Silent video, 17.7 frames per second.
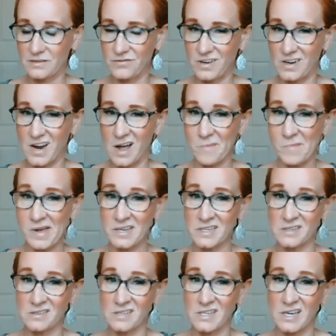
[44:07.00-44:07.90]
forgot
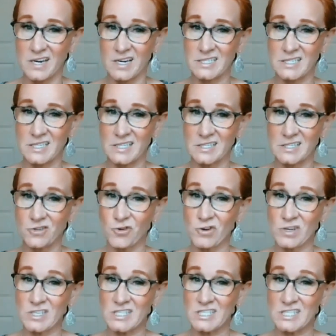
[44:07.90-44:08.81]
my doTERRA
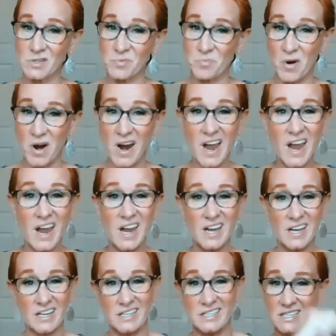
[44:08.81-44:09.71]
sunscreen
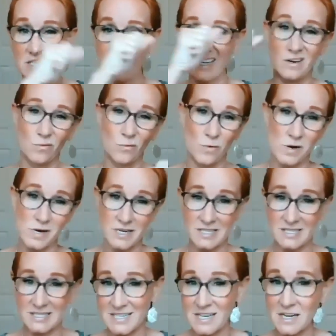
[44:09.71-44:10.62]
spray and didn't
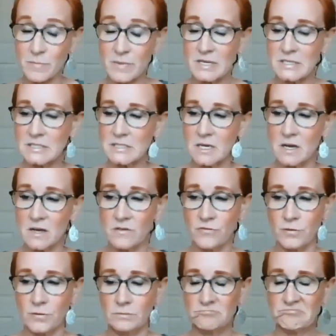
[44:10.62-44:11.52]
want to stick
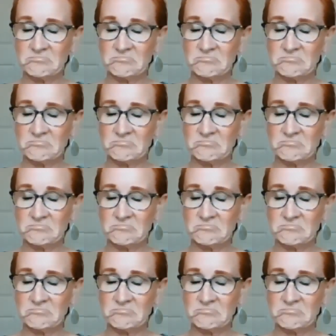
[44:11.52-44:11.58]
myself.